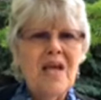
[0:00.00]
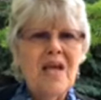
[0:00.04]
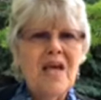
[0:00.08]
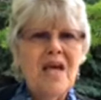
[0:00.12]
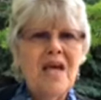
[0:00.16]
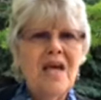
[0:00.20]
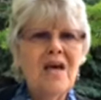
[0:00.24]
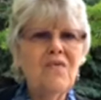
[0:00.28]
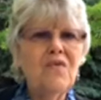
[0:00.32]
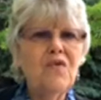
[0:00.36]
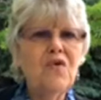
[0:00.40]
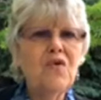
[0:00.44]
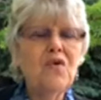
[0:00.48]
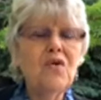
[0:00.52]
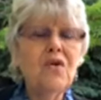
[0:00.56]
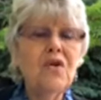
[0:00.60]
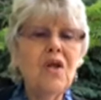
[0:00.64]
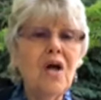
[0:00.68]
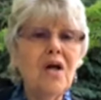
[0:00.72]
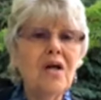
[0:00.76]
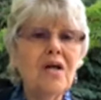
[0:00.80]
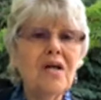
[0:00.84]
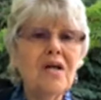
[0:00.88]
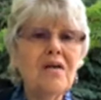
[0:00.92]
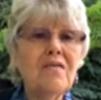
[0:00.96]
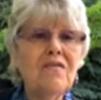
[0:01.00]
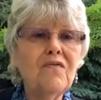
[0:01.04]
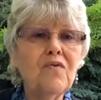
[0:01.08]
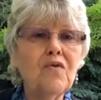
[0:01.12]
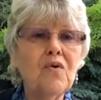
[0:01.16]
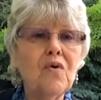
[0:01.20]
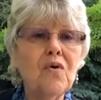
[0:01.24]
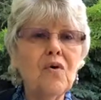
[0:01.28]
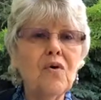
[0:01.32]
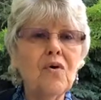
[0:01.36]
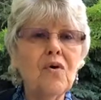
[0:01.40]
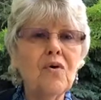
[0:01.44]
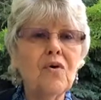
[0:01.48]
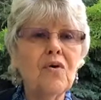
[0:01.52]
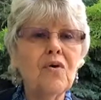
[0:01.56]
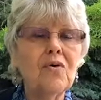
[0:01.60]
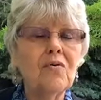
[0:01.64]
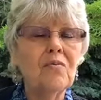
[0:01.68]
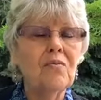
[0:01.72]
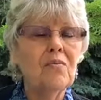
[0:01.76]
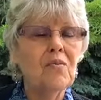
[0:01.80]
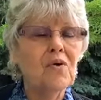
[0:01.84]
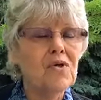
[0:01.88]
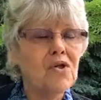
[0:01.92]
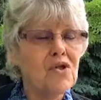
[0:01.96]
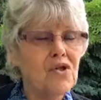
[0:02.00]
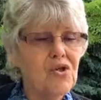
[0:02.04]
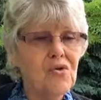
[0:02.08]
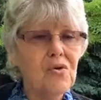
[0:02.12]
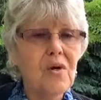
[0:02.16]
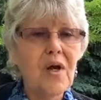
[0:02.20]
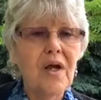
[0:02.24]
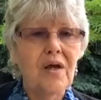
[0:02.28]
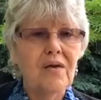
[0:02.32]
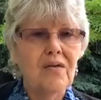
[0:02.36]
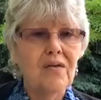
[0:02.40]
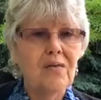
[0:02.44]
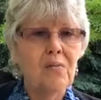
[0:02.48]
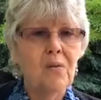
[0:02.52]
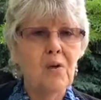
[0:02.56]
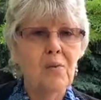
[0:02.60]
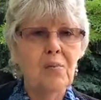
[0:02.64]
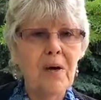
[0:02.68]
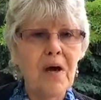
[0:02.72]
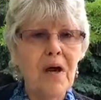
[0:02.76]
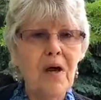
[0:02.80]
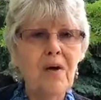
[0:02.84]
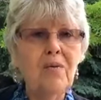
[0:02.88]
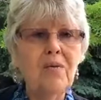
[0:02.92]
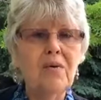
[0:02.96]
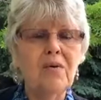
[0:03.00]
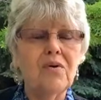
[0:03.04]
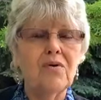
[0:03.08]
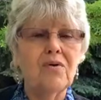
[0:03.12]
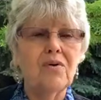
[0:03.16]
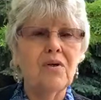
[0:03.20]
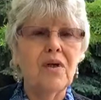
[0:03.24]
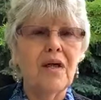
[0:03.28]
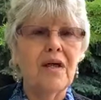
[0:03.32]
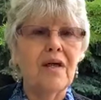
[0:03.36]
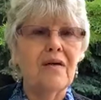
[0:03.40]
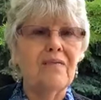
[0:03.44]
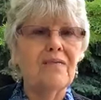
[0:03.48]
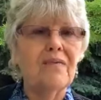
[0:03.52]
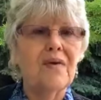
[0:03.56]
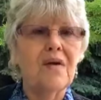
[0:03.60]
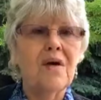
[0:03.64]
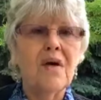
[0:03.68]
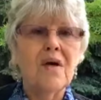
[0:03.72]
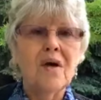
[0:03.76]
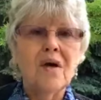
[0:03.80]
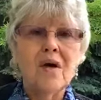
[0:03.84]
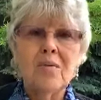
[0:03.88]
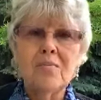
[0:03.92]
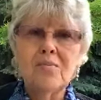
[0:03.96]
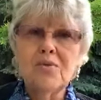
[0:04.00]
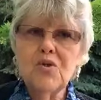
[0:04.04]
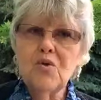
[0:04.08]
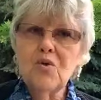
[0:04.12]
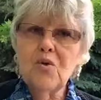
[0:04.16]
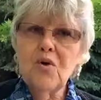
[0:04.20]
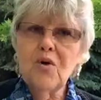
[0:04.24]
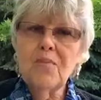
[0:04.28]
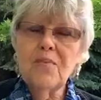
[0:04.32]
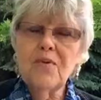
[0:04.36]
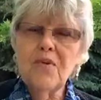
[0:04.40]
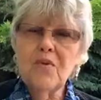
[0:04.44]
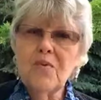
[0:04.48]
If you're longing for more strength, more power in your life, absorb the